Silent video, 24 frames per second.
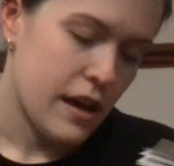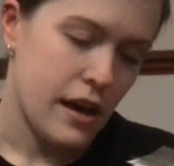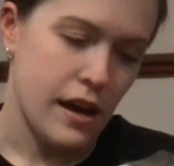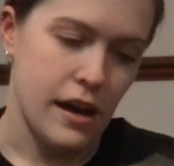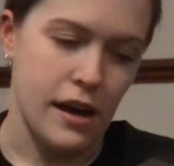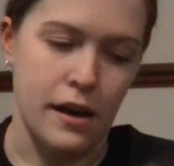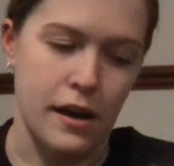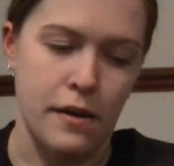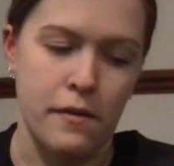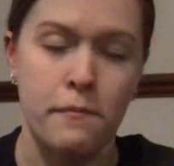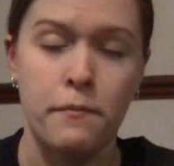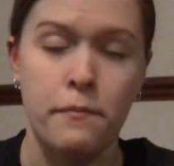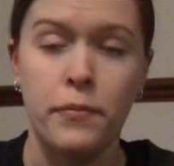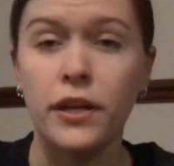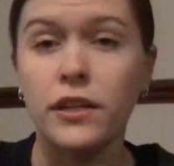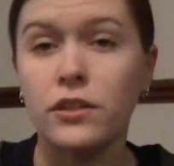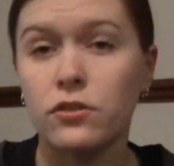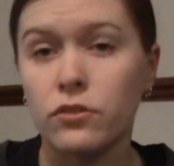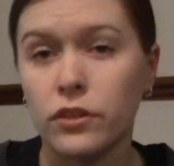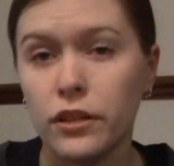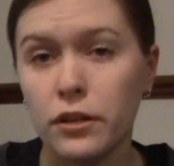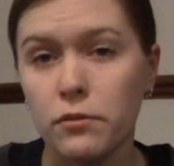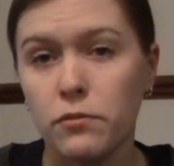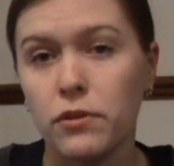but
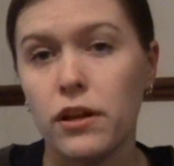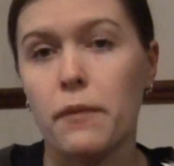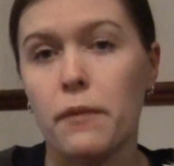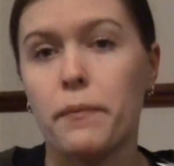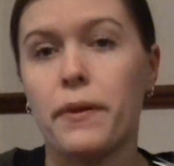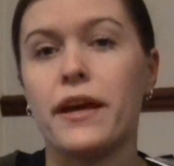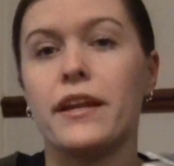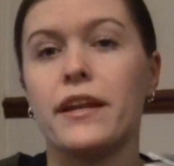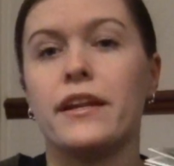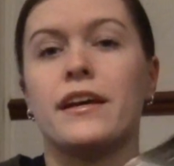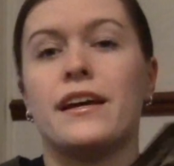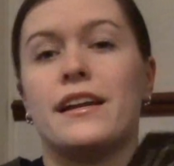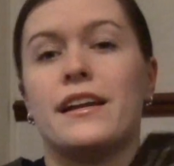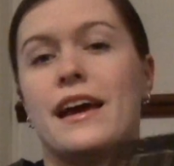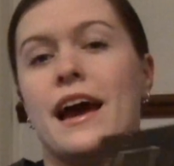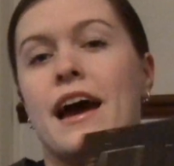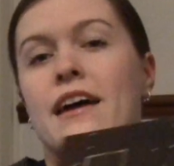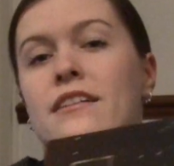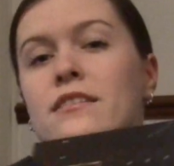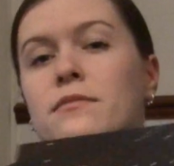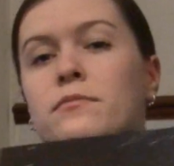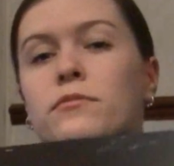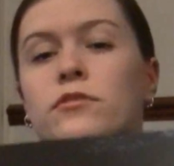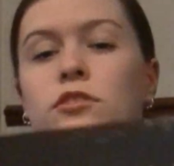enjoyed it while I played it, and it
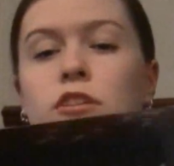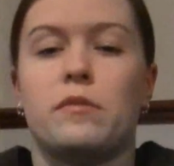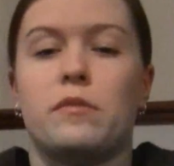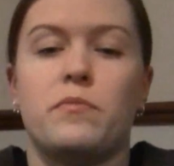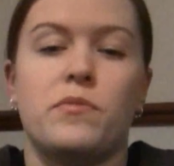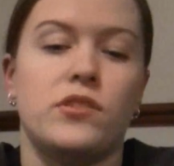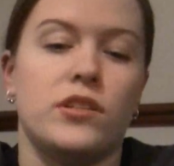had some great